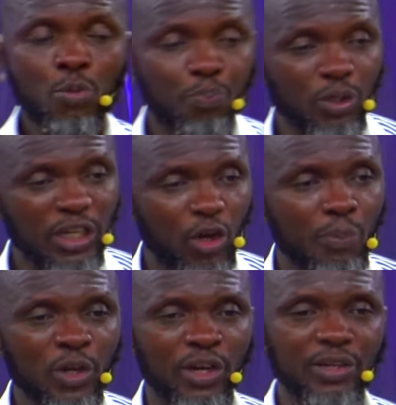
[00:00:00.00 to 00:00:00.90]
Put the
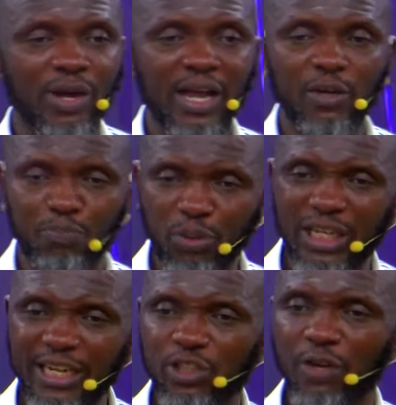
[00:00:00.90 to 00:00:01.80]
communion in your hand. Put the
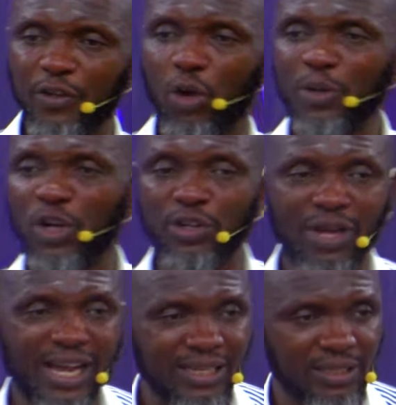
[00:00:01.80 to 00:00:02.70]
little of the communion in your
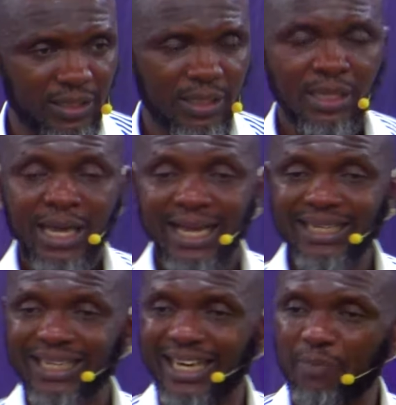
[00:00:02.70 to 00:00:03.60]
hand. And
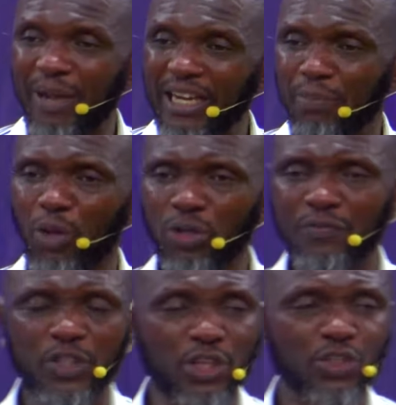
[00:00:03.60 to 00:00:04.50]
declare by the blood of
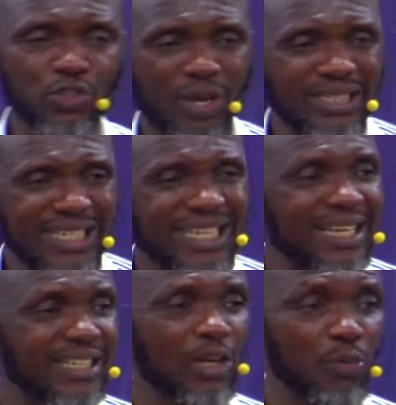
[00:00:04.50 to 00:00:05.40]
Jesus Christ, this
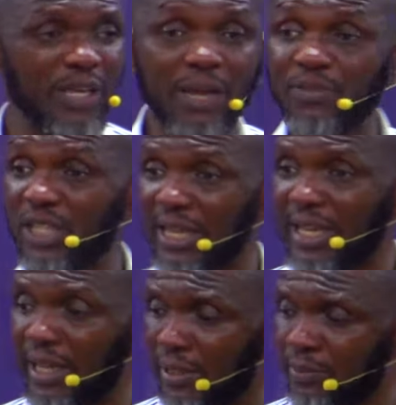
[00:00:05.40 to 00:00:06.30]
hand shall not be empty
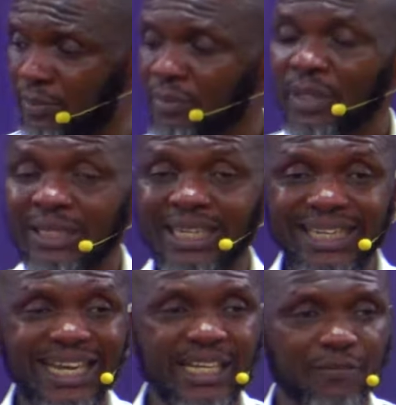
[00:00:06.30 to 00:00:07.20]
again.
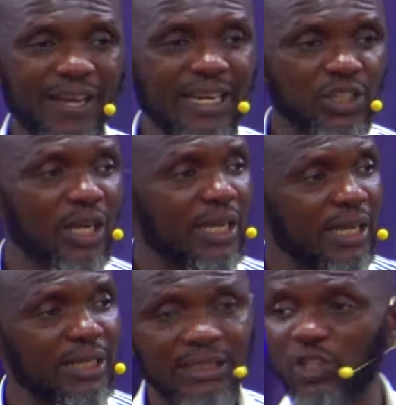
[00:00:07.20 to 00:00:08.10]
Declare it. Financial
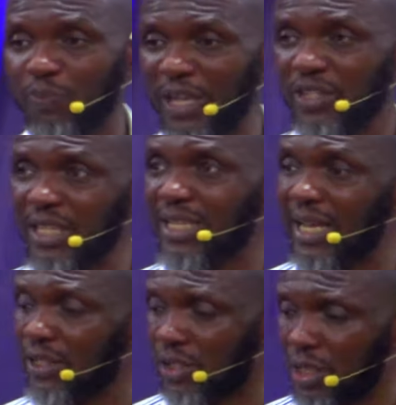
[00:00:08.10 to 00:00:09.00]
healing takes place. This
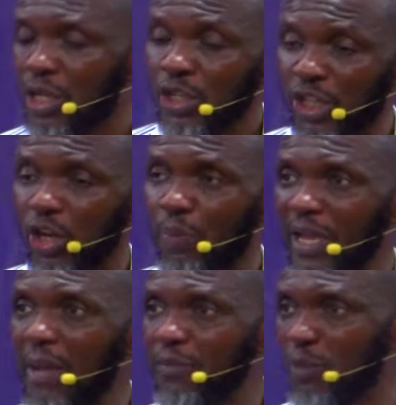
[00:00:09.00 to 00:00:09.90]
hand shall not be
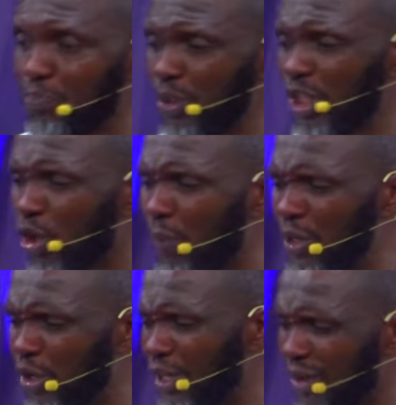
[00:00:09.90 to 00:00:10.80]
empty. Put the
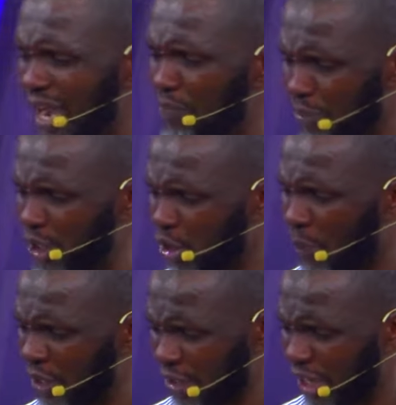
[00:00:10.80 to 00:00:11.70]
communion in your hand. Put the
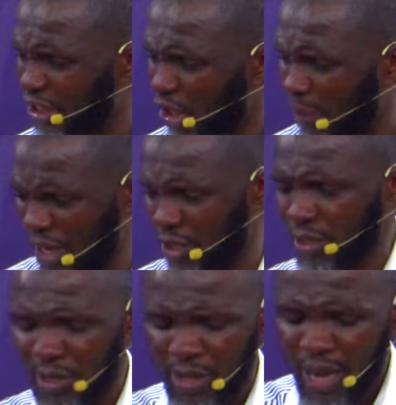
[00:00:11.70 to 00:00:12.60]
communion. Take the communion
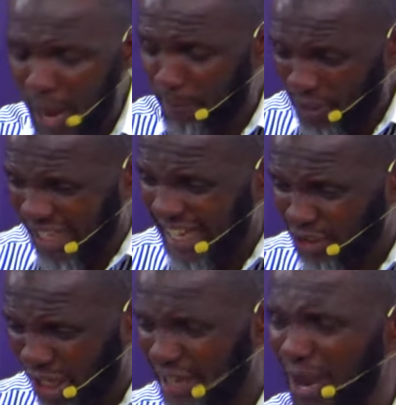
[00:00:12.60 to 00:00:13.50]
and put a
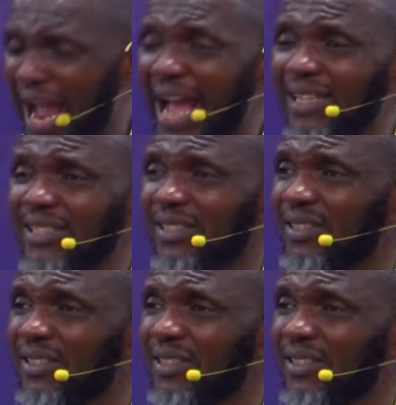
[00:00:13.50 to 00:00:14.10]
little in your hand.